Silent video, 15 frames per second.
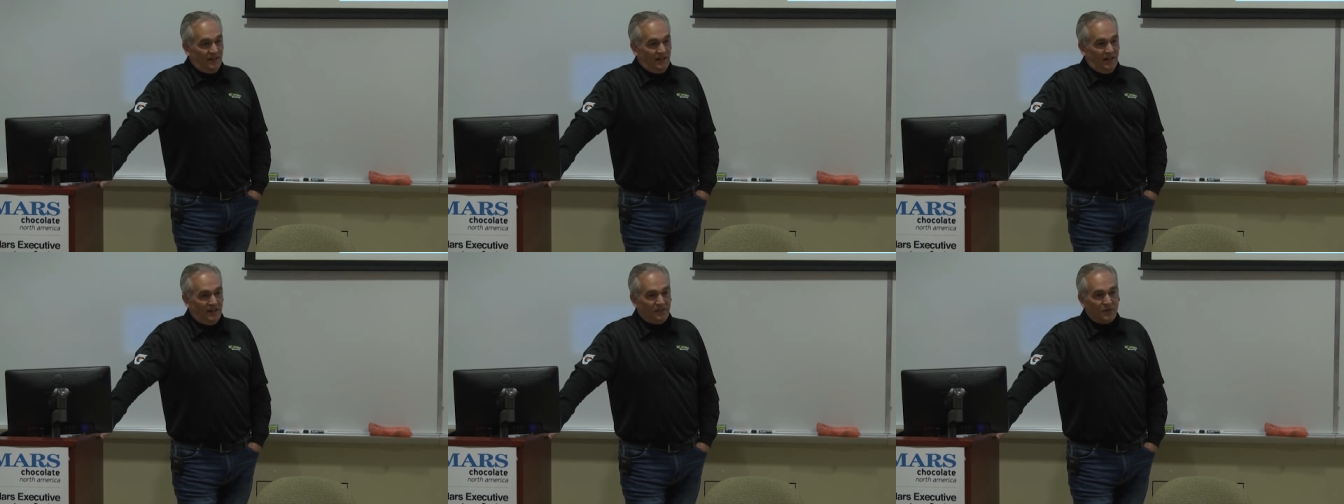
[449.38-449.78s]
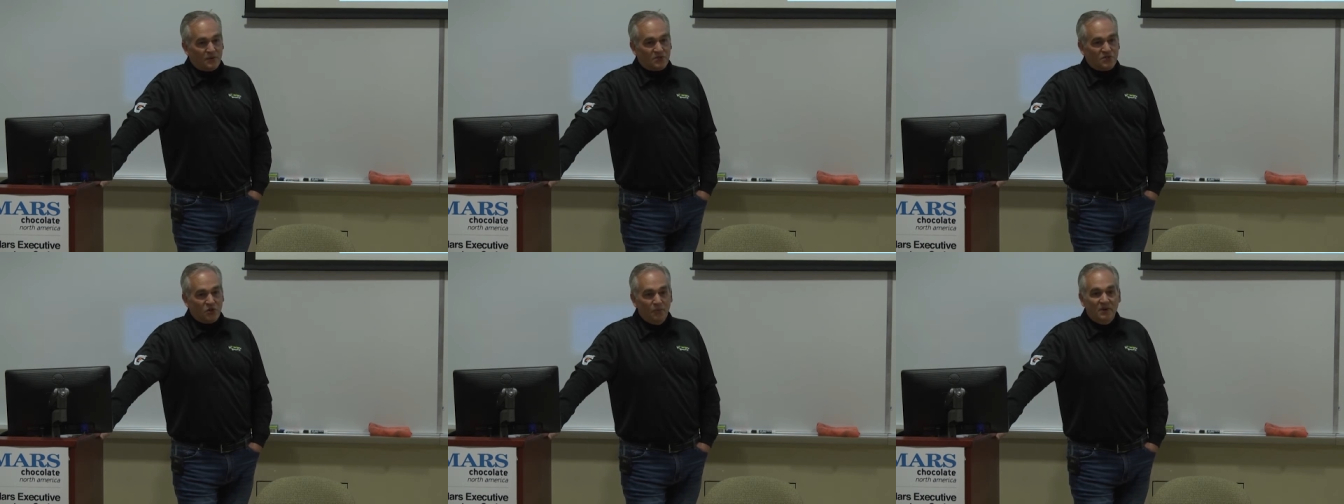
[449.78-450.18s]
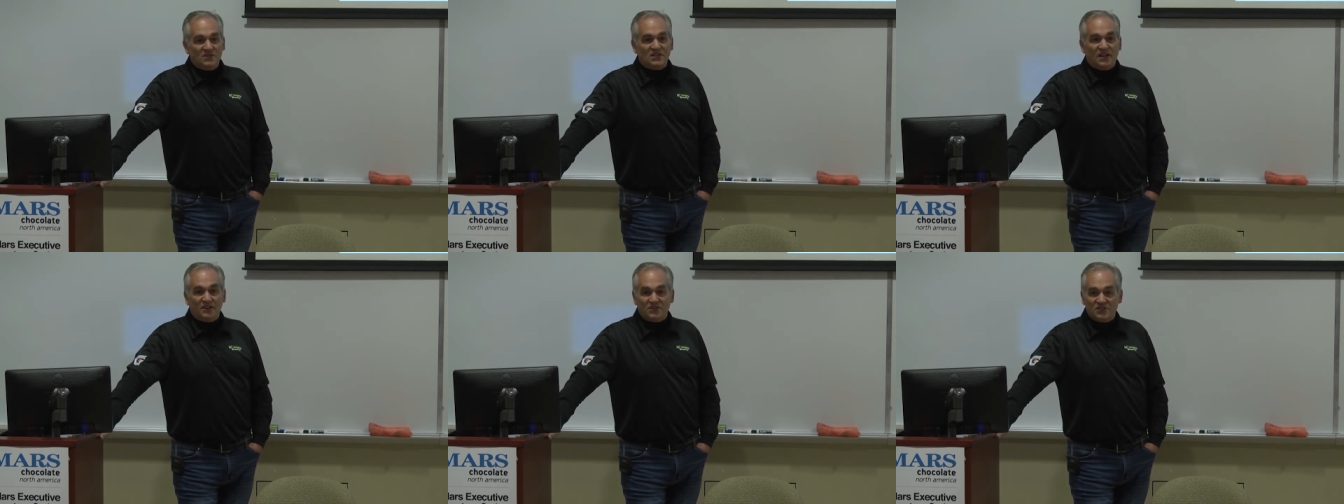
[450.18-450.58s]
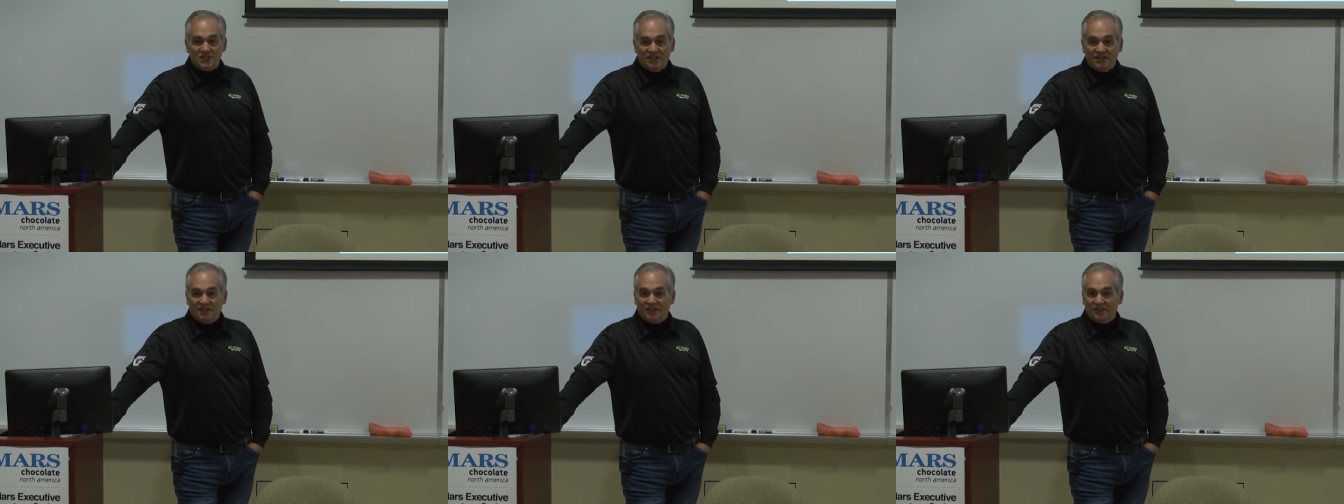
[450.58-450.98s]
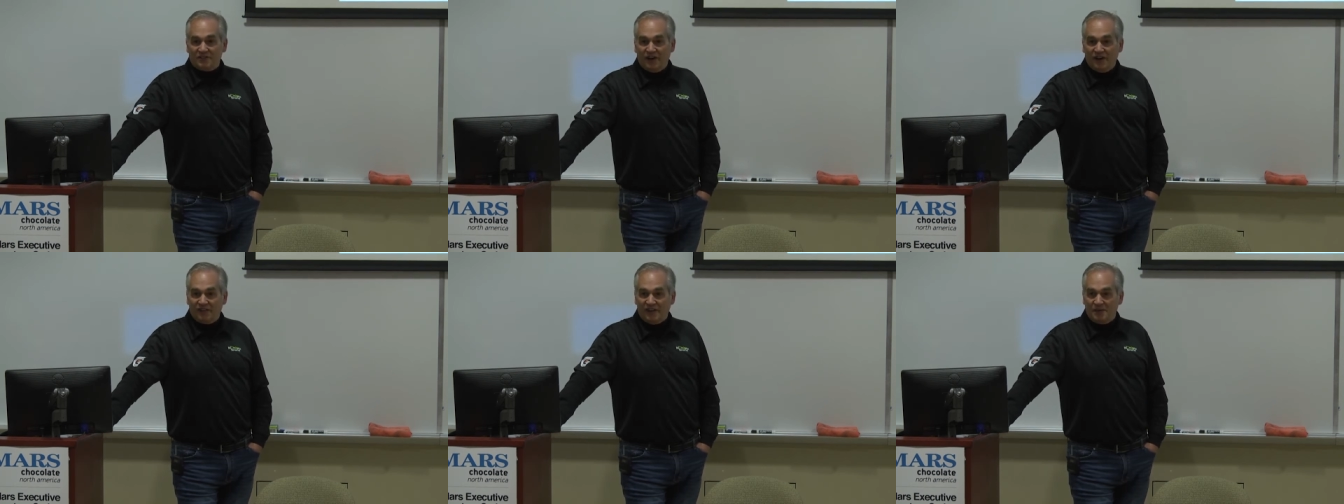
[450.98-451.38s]
And there was so much energy
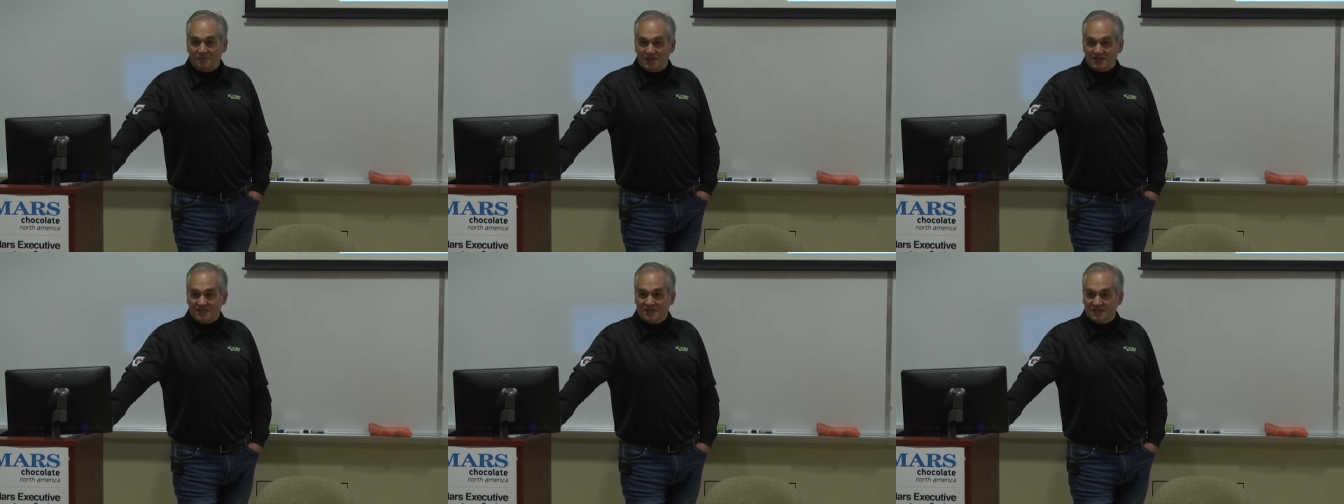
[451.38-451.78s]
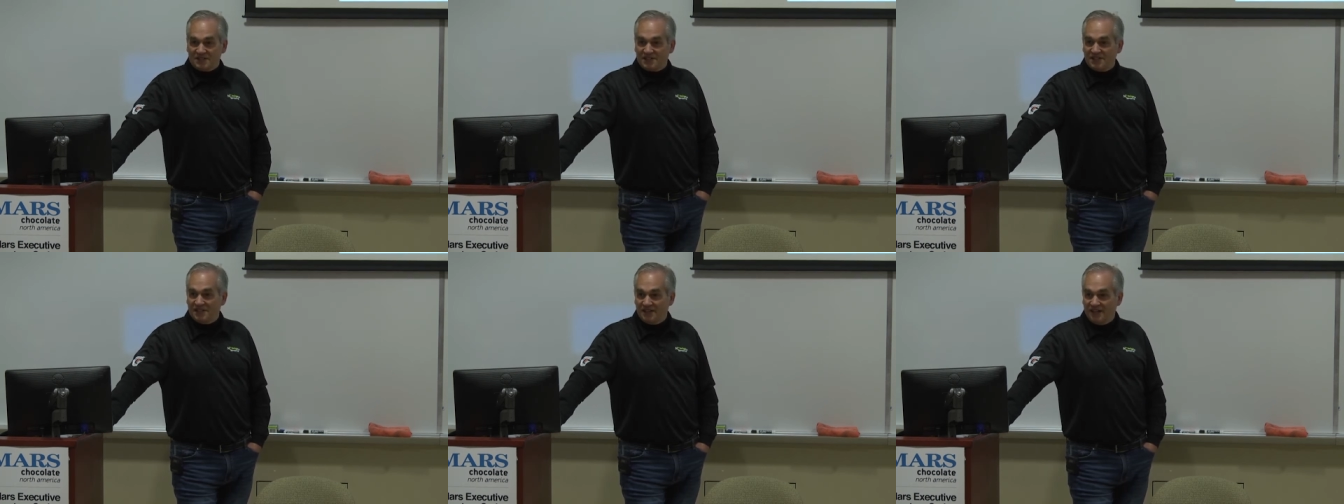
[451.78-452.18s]
around that business.